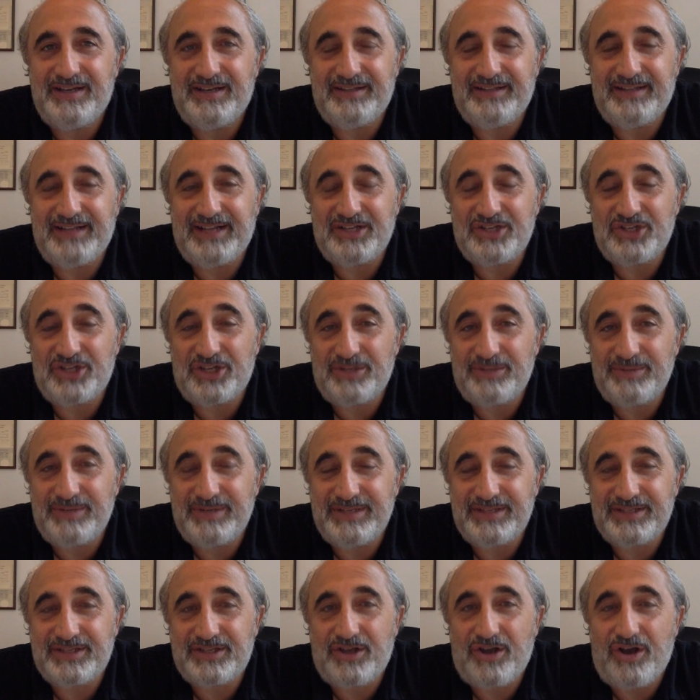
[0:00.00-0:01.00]
That gentleman
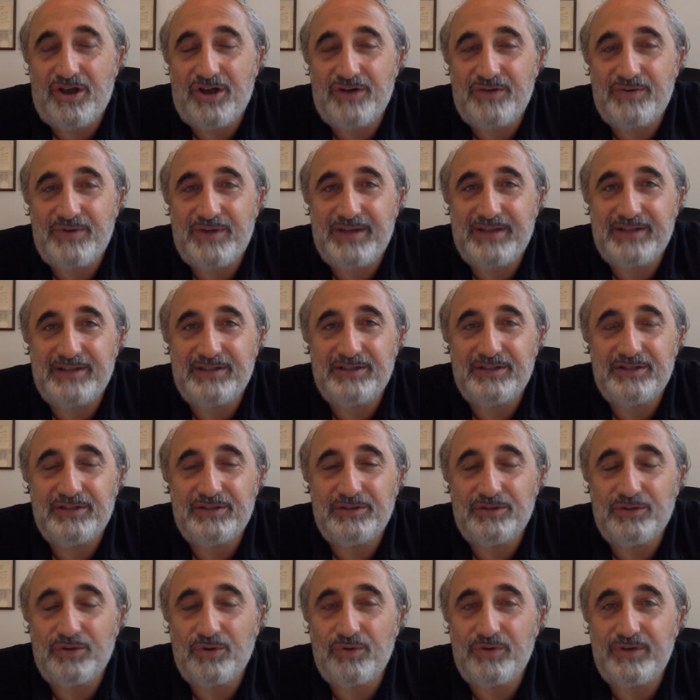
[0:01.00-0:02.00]
is Konrad
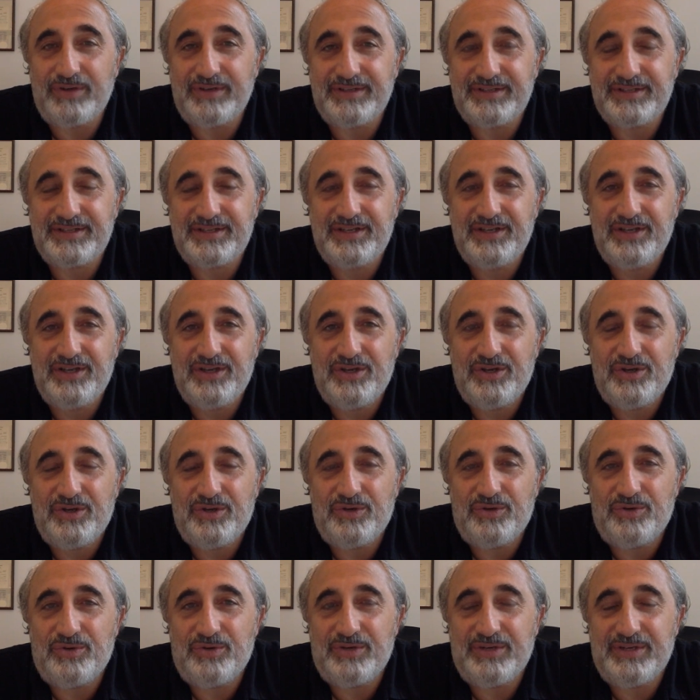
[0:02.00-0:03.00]
Lorenz,
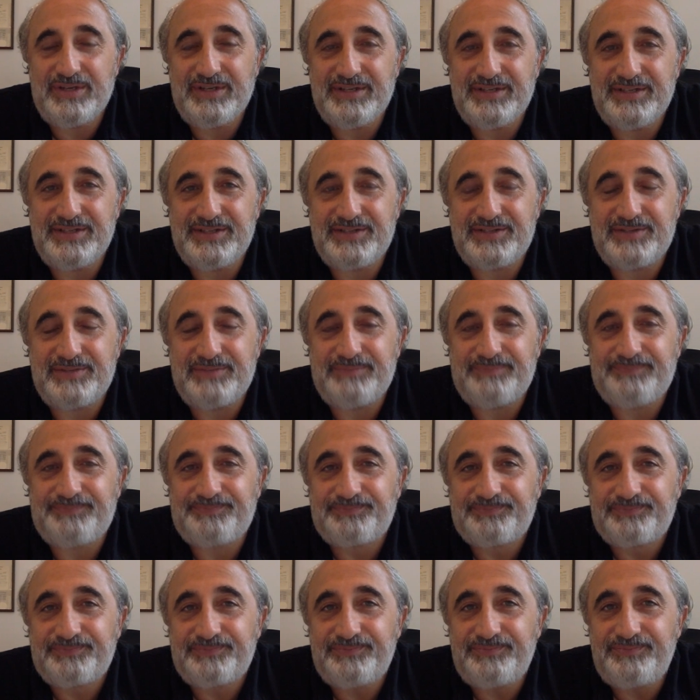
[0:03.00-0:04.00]
who is
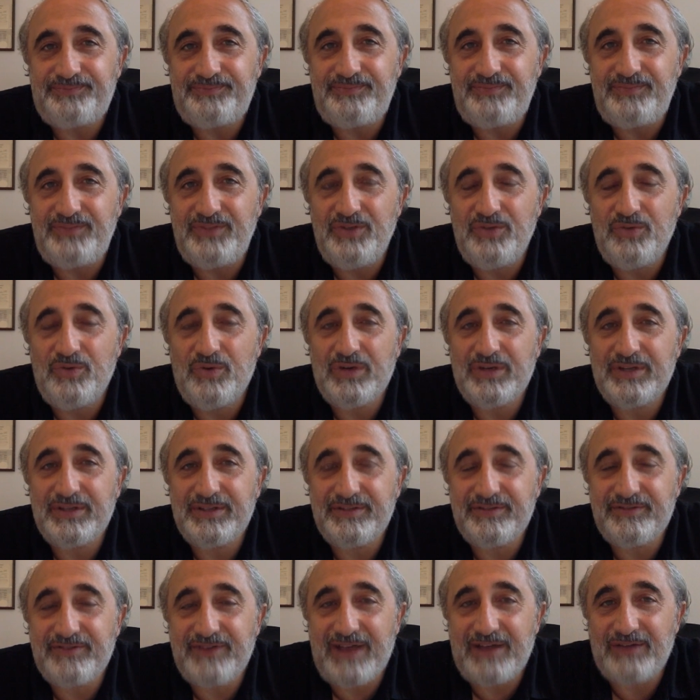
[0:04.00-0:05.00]
one of
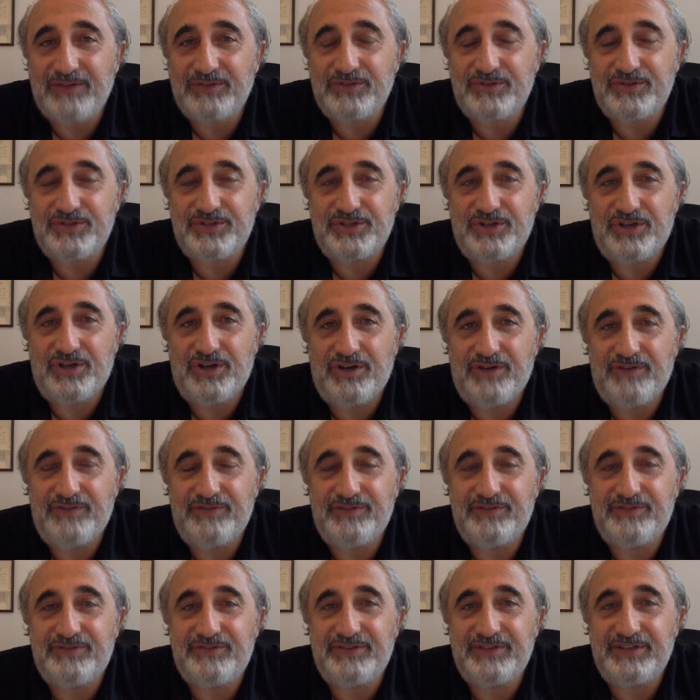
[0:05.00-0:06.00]
the founders
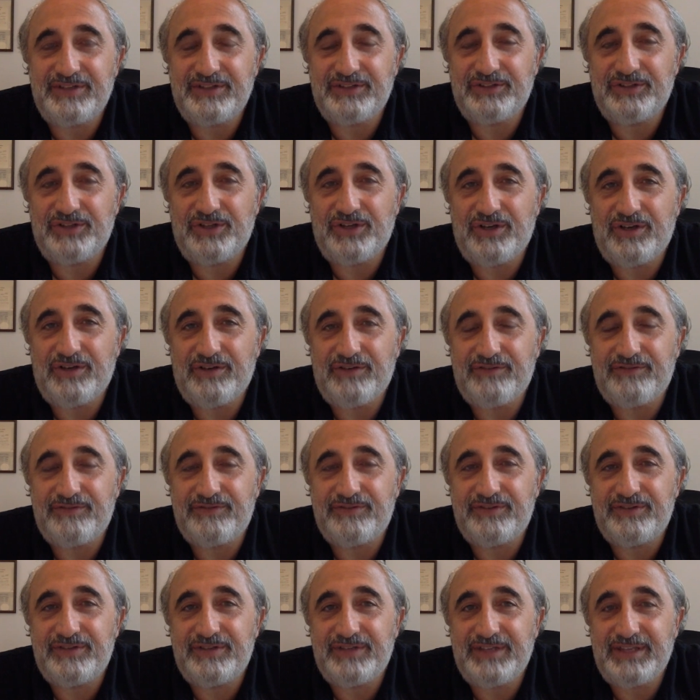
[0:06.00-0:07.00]
of the field
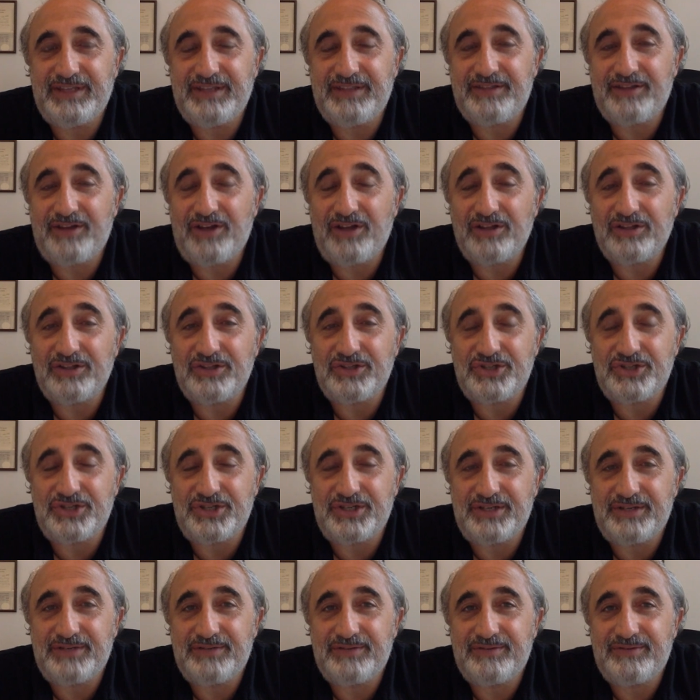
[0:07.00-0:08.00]
of
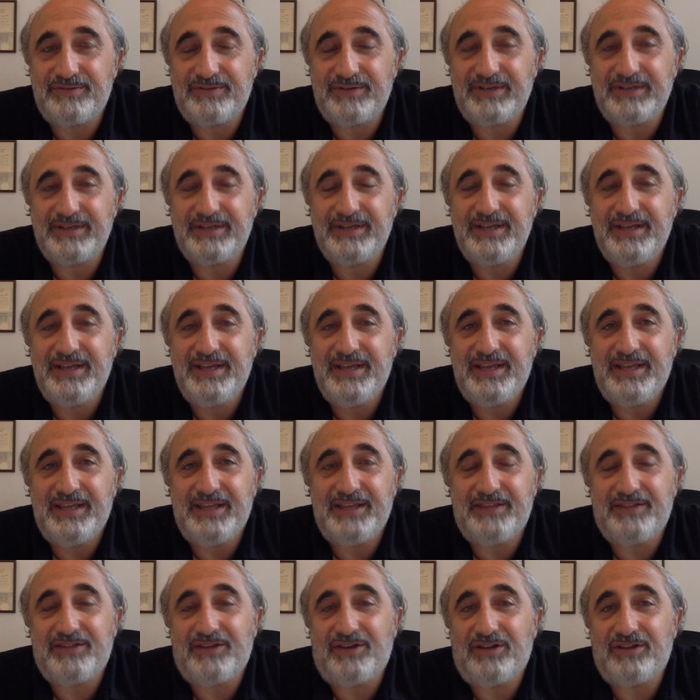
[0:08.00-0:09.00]
ethology, right?
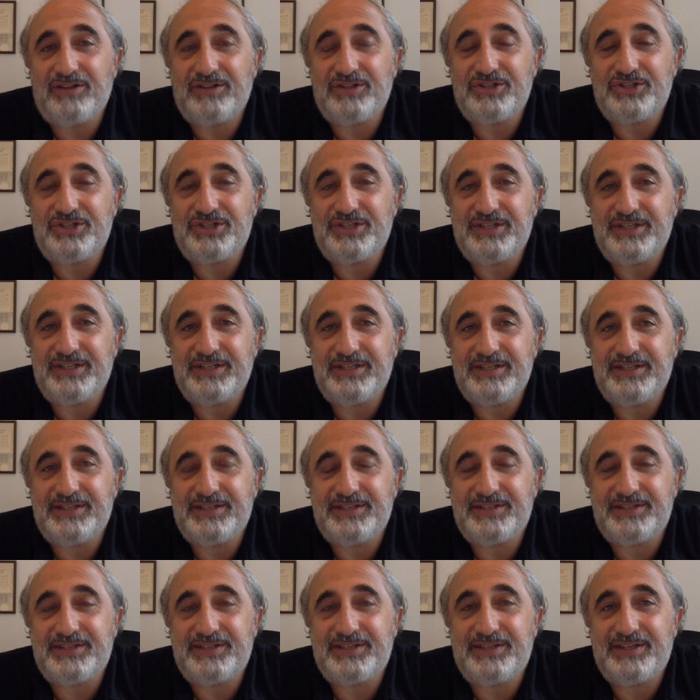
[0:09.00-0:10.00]
Ethology
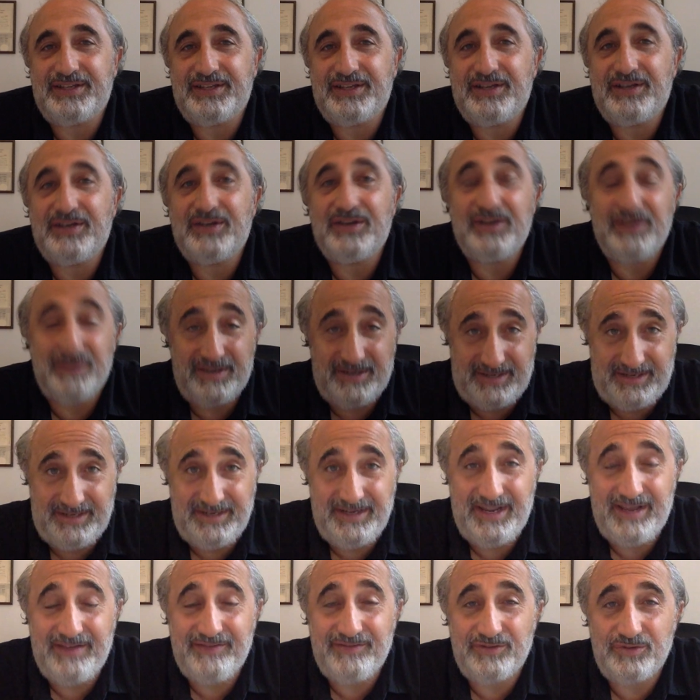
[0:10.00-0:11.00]
is an
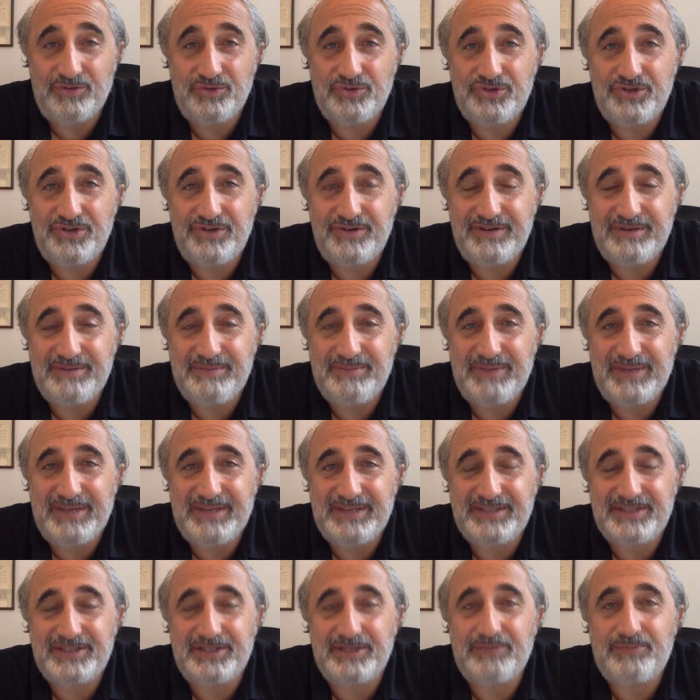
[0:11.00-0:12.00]

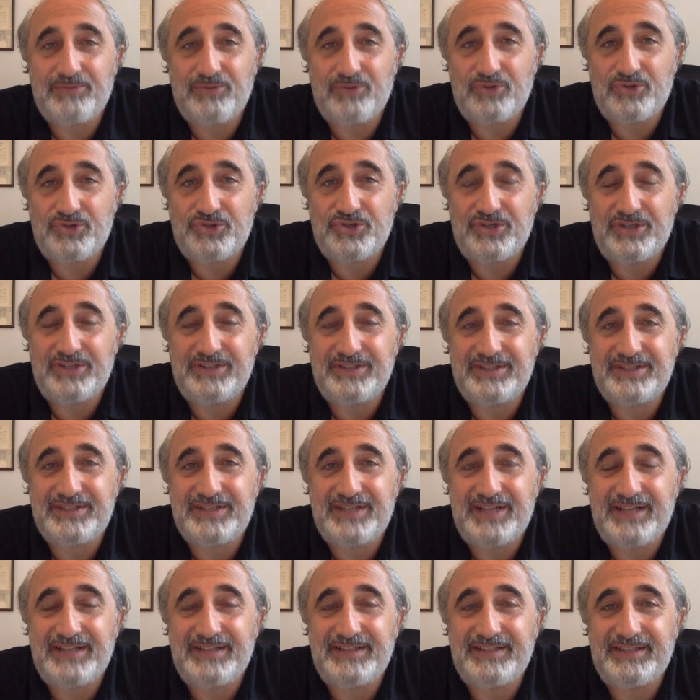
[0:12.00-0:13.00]
evolutionary-based approach to
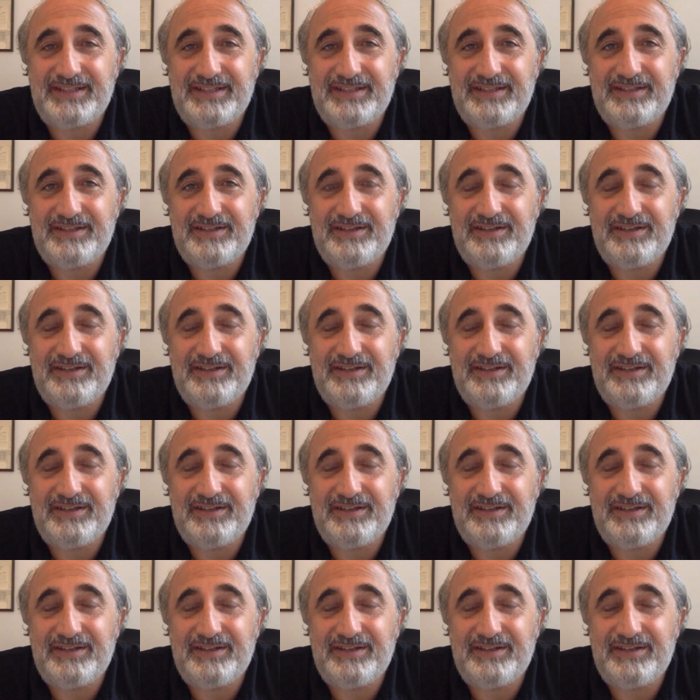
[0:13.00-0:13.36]
understanding